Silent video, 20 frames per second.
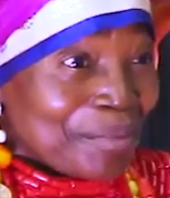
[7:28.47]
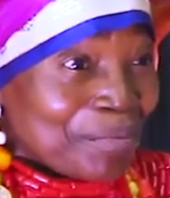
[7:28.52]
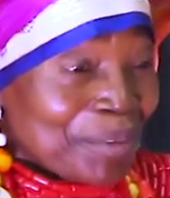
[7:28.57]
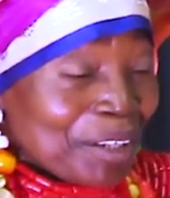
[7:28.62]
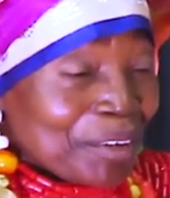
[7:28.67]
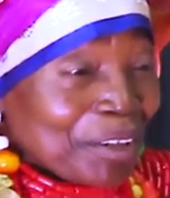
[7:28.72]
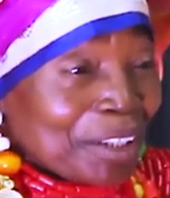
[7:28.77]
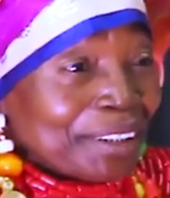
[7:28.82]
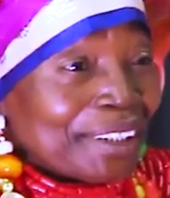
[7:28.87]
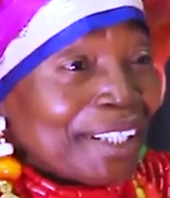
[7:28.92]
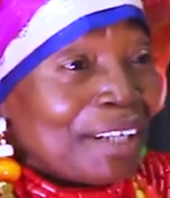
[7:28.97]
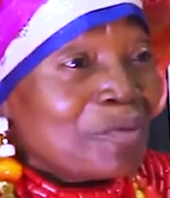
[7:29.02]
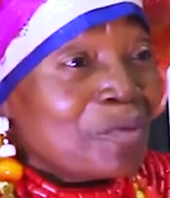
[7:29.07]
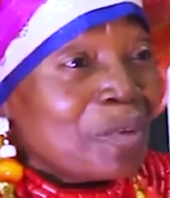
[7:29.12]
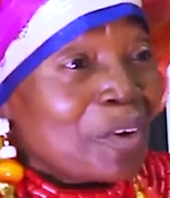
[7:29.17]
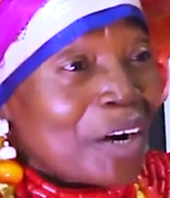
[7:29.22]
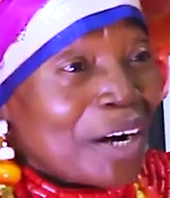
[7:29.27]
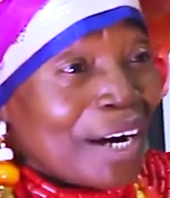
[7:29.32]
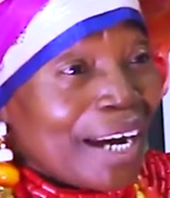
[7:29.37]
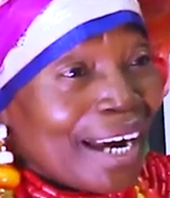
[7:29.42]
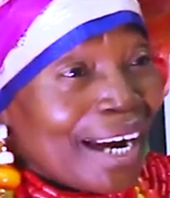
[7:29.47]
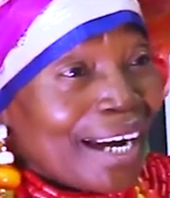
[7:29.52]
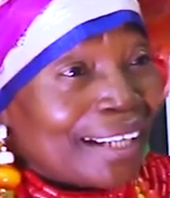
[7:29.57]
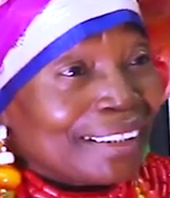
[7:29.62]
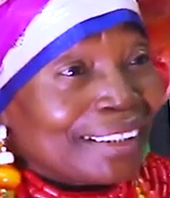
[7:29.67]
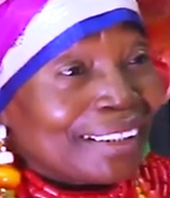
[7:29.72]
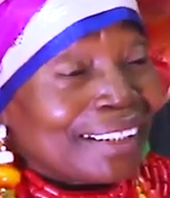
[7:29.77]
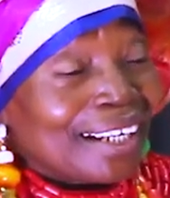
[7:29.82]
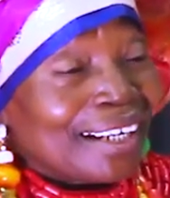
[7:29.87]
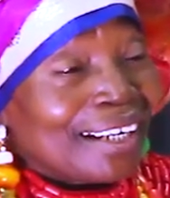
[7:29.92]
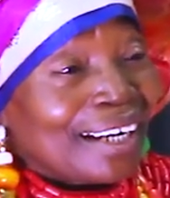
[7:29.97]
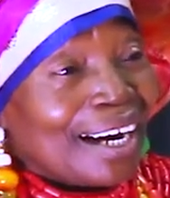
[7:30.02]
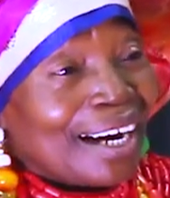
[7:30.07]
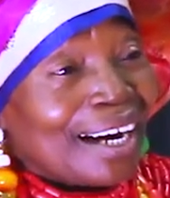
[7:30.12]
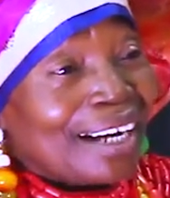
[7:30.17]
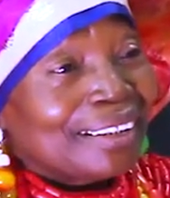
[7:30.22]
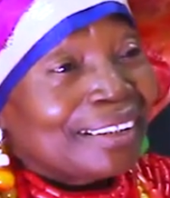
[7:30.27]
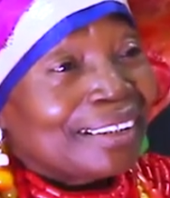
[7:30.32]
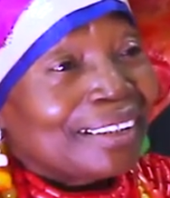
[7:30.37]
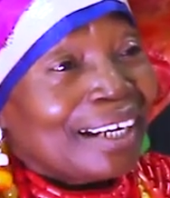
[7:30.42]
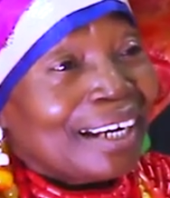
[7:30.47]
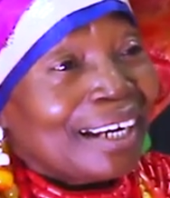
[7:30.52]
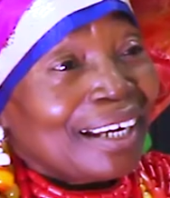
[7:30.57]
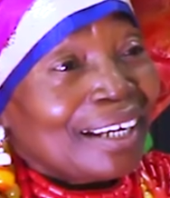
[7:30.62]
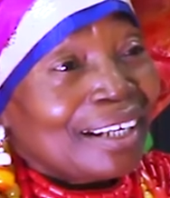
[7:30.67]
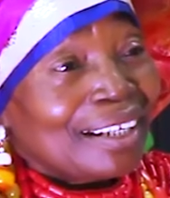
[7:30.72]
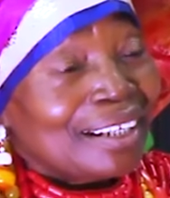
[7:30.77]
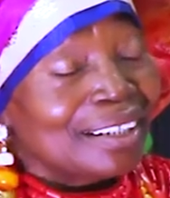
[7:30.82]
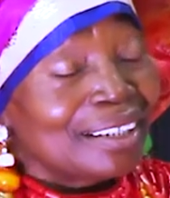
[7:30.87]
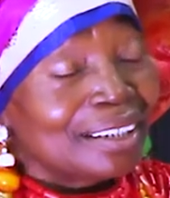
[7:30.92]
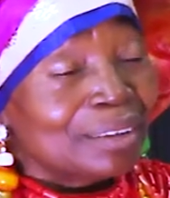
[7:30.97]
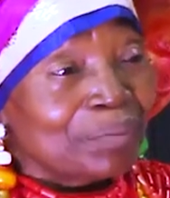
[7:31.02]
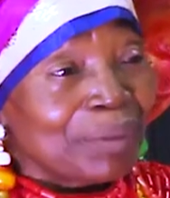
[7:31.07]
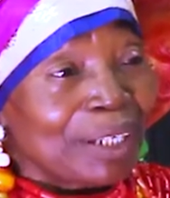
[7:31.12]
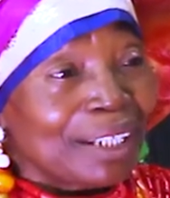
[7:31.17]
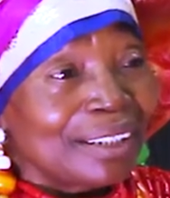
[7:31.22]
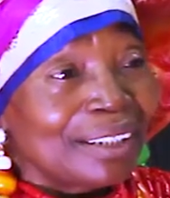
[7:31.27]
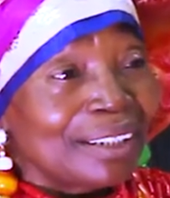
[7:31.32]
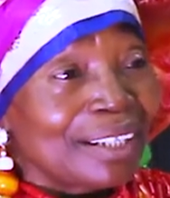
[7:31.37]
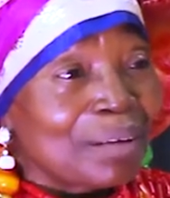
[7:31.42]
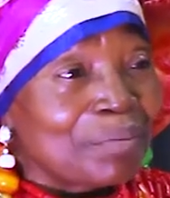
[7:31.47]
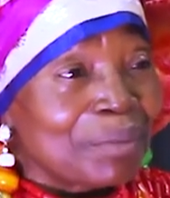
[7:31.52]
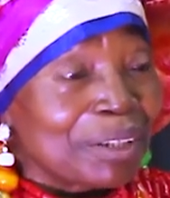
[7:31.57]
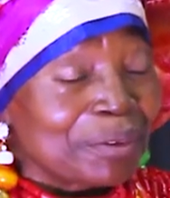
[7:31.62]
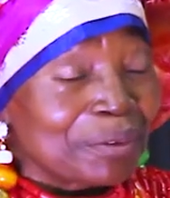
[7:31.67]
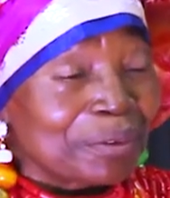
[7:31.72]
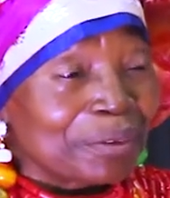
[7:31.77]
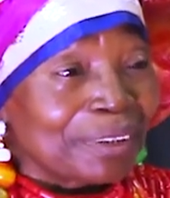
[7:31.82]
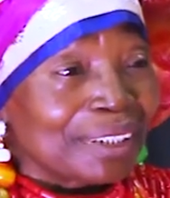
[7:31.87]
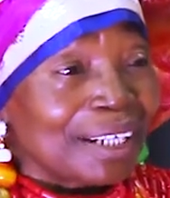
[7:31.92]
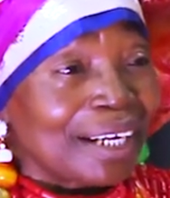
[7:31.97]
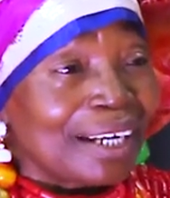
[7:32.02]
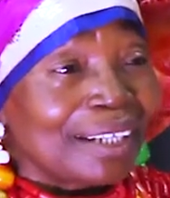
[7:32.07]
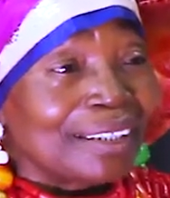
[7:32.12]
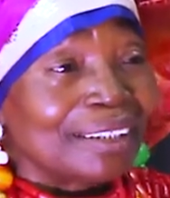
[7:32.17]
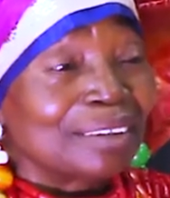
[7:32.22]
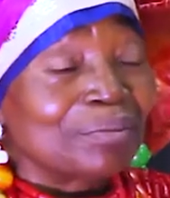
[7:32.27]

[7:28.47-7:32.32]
Because he wore adire. Adire is made in Abeokuta,